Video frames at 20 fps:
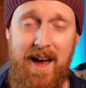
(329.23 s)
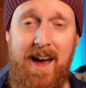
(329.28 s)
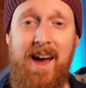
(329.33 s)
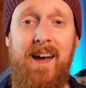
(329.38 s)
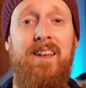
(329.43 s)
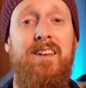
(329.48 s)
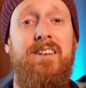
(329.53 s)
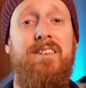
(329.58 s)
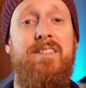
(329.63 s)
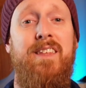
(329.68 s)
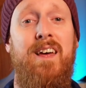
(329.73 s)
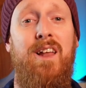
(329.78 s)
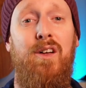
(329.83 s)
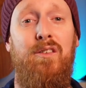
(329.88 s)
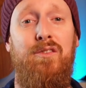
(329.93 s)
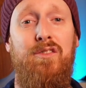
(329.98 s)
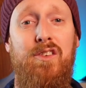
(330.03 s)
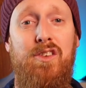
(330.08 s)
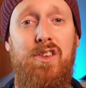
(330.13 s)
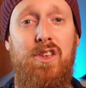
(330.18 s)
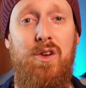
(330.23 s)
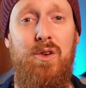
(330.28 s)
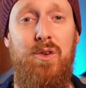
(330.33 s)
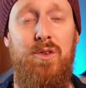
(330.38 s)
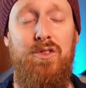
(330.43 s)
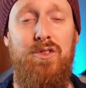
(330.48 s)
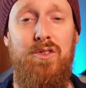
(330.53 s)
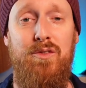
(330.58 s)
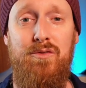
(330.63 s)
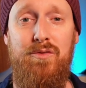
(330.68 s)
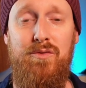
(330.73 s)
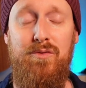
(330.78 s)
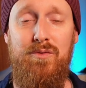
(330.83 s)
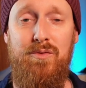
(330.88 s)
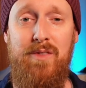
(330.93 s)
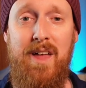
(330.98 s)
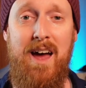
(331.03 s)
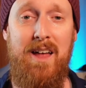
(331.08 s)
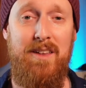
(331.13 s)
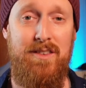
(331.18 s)
and they'll often use
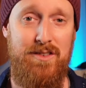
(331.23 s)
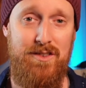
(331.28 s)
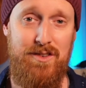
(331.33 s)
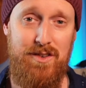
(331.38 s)
that